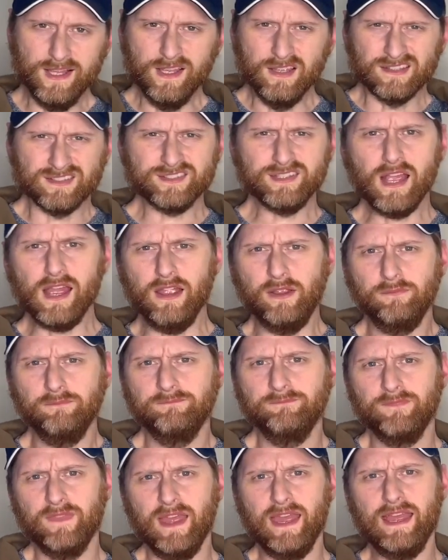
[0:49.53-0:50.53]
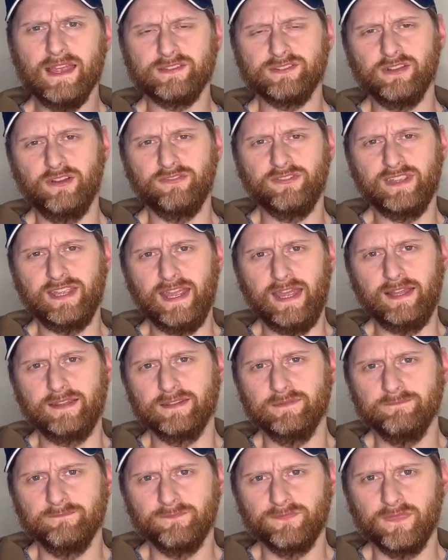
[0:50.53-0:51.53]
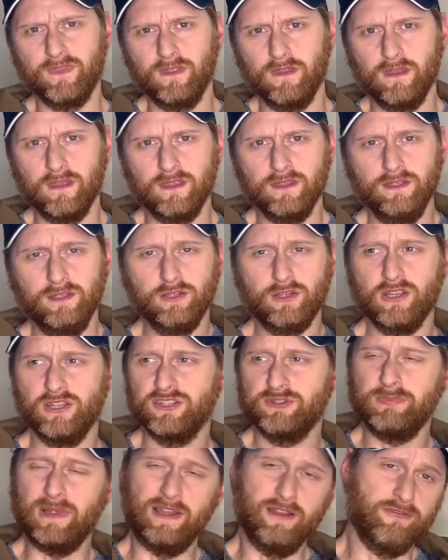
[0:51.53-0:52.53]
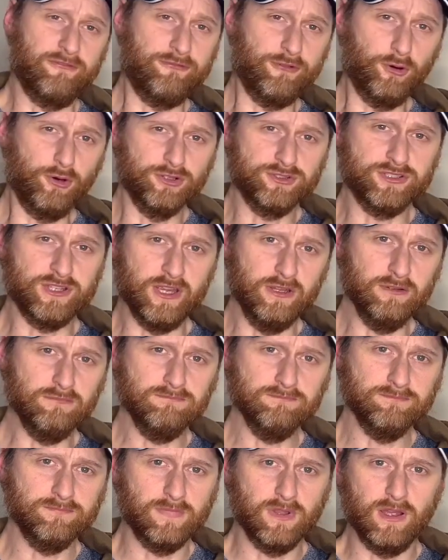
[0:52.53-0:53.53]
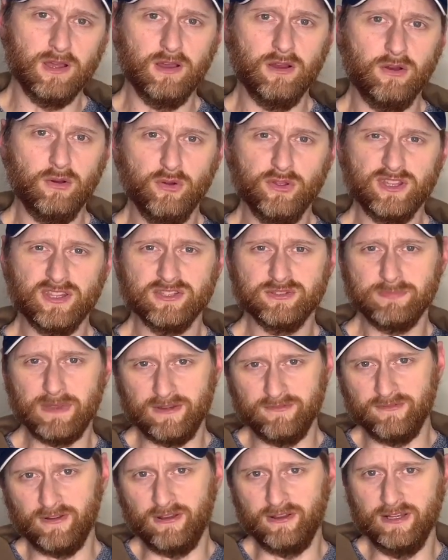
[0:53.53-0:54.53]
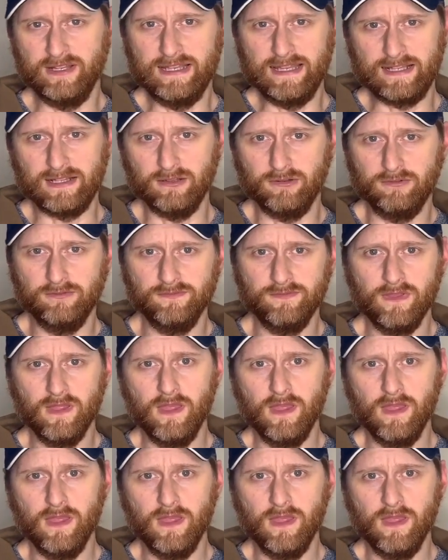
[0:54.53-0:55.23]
So, airsoft kit. You can spend a fortune or you can spend very little.